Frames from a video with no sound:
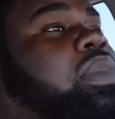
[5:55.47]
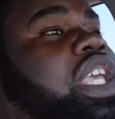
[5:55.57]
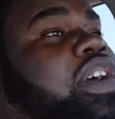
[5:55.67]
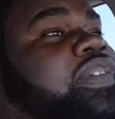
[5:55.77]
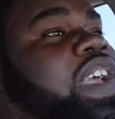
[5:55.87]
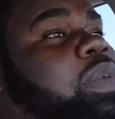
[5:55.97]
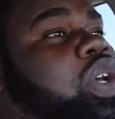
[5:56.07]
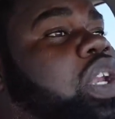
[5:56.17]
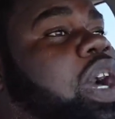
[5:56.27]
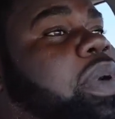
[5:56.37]
But yeah, fam, we
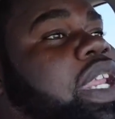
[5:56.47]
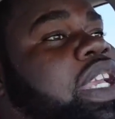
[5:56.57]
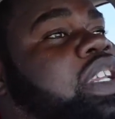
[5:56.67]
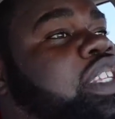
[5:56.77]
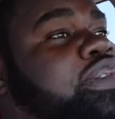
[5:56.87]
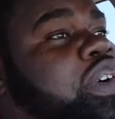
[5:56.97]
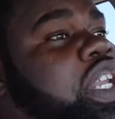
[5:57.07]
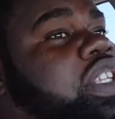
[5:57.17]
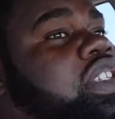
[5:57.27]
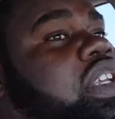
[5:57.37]
on our way to get this
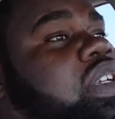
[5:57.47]
footage.